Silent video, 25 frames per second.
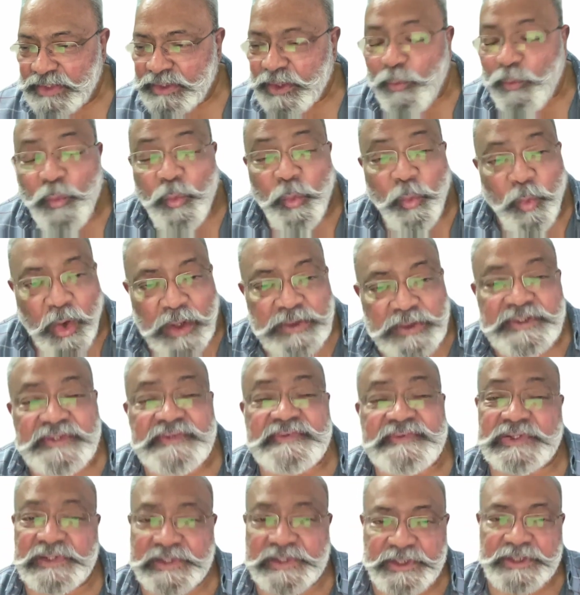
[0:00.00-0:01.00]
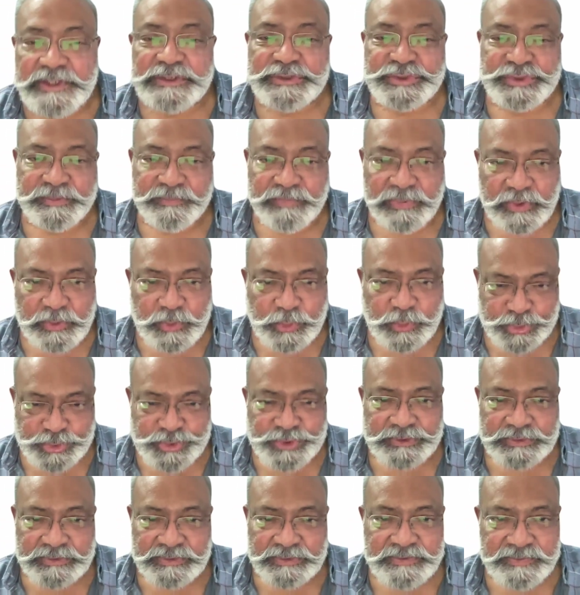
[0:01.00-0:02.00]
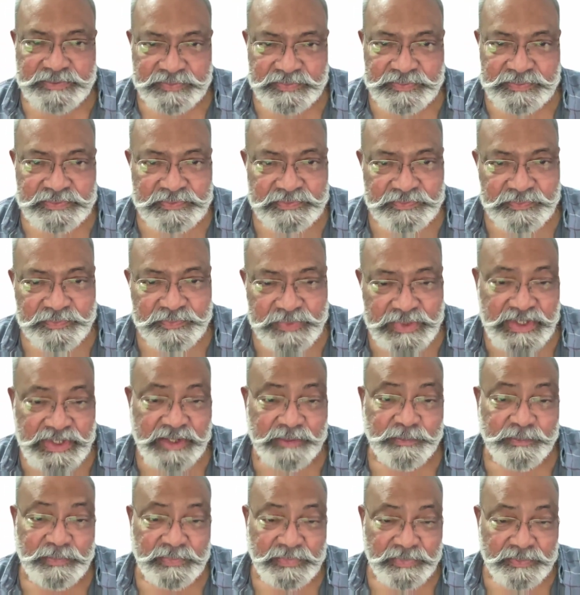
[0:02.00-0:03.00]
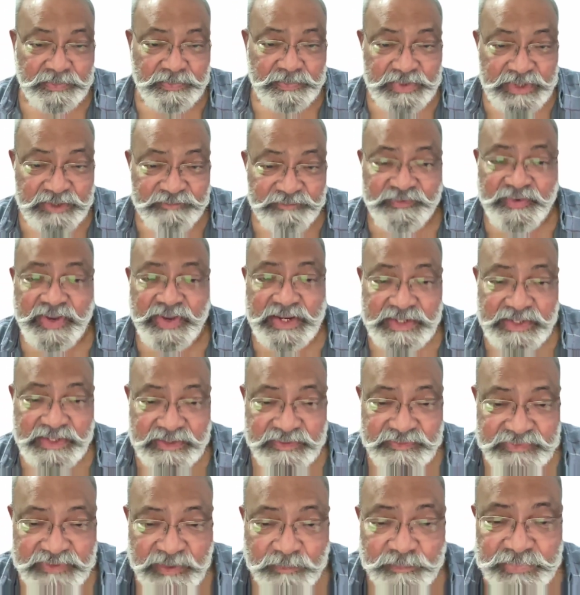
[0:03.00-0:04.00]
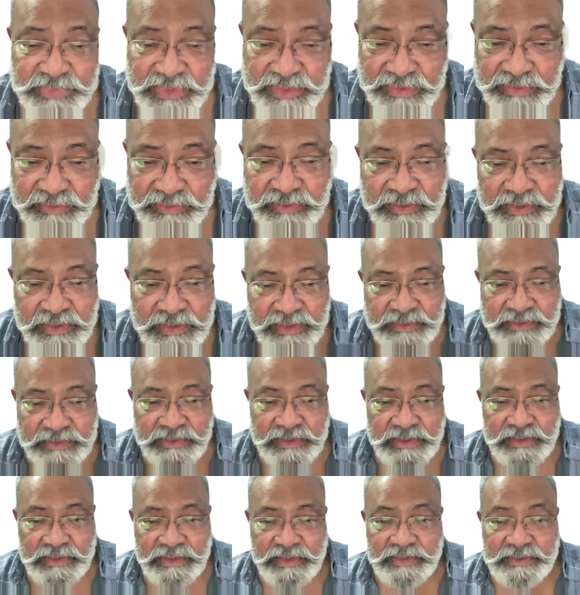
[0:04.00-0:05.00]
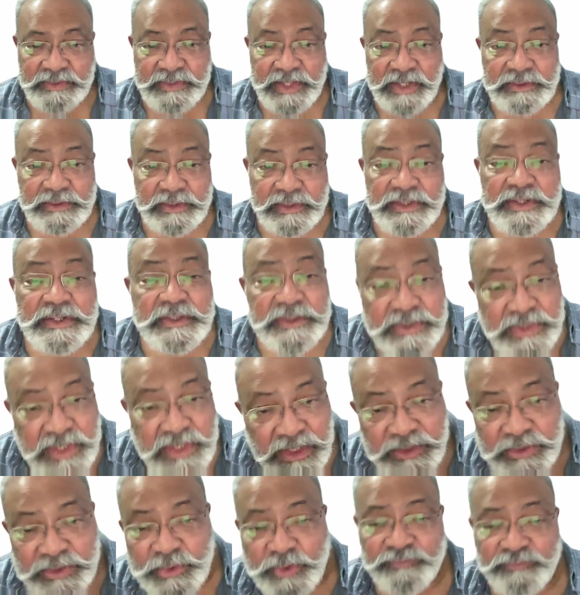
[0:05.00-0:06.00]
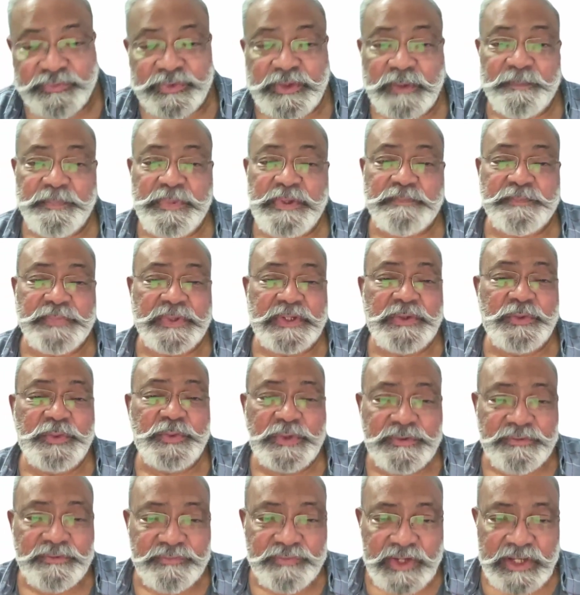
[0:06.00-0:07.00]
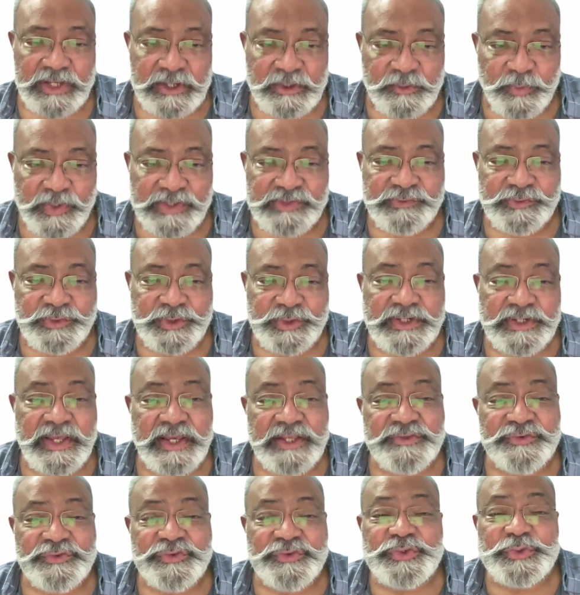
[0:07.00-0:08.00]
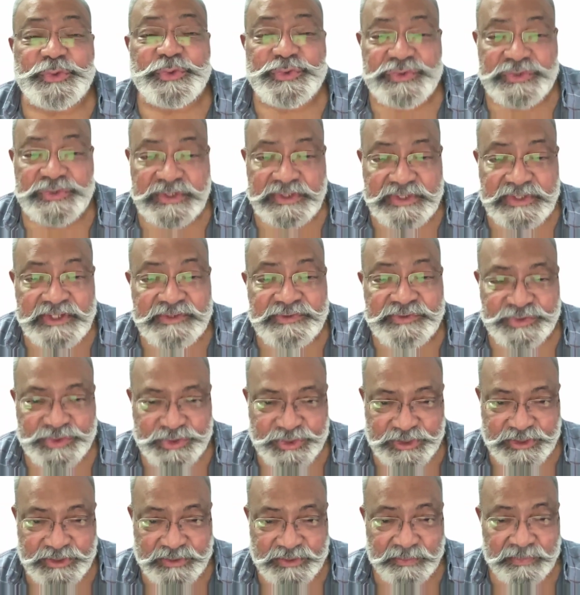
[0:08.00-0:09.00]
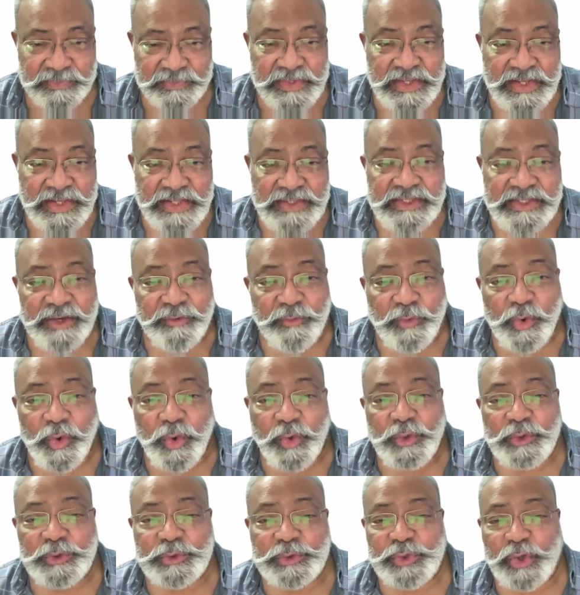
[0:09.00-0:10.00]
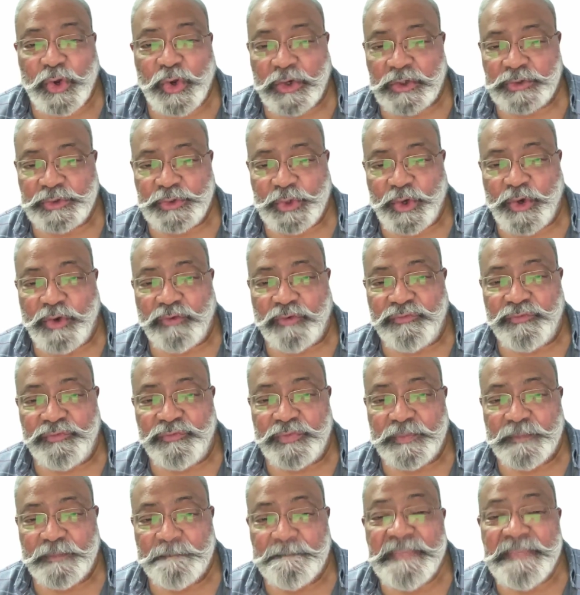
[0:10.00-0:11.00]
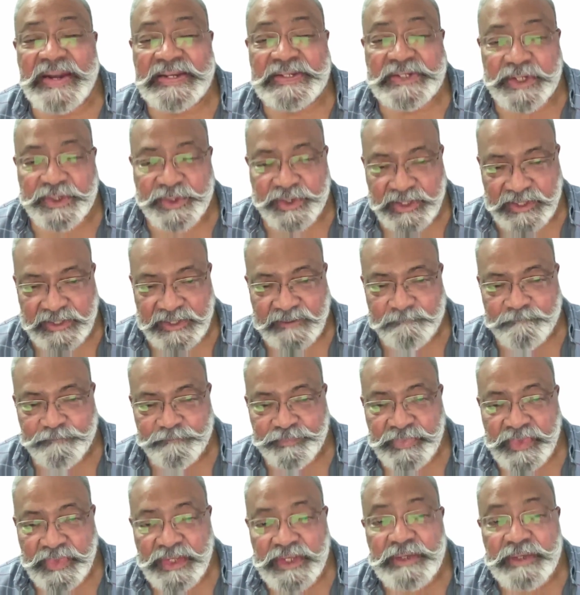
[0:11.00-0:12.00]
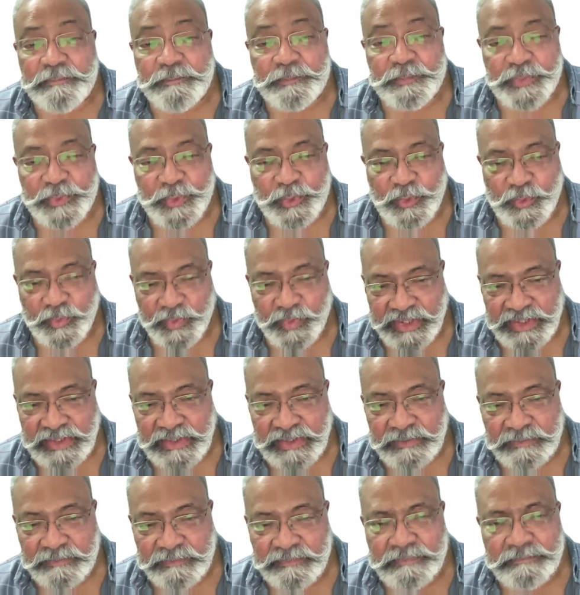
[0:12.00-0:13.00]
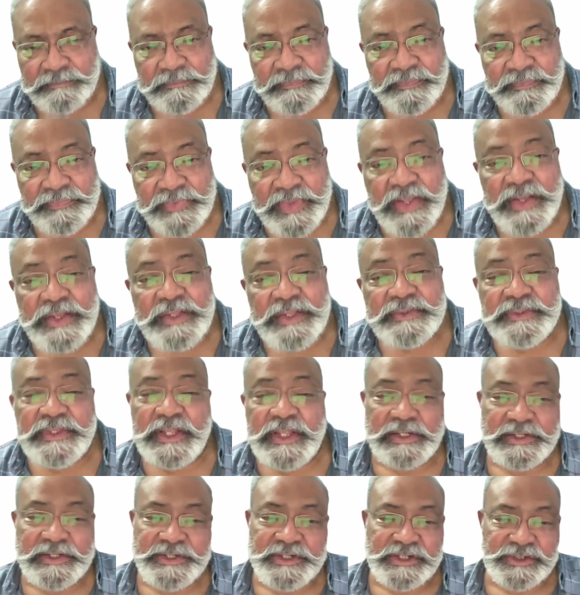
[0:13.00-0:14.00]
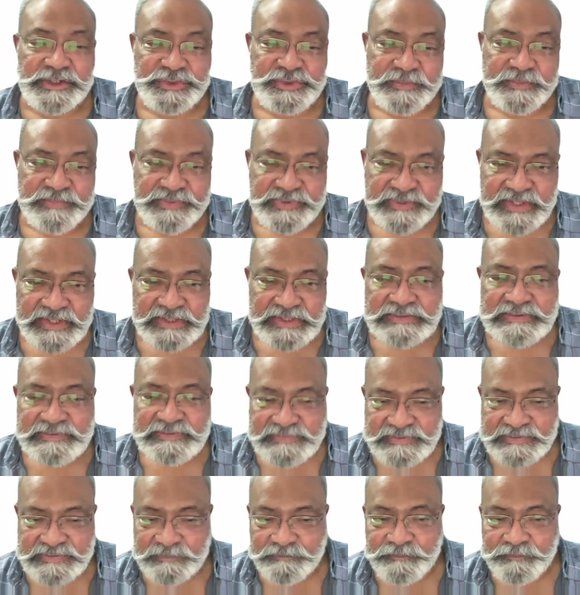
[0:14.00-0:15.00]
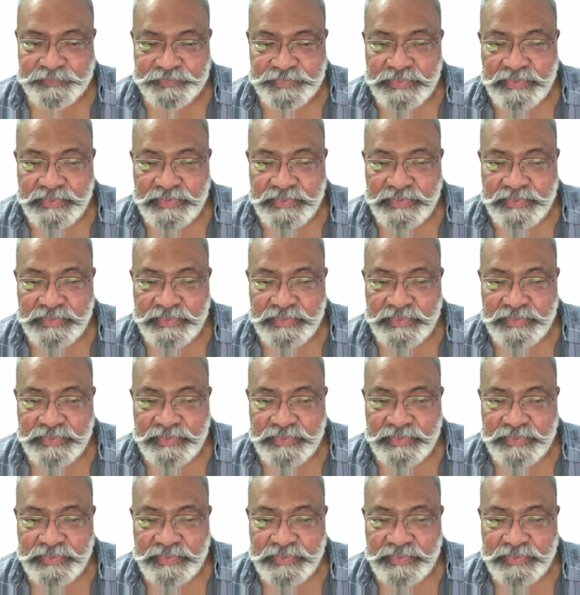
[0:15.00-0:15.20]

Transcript: Now, what is leadership quotient? When I'm defining something that none of the people who have requested has used this term, they've all talked of bettering, improving their leadership skills.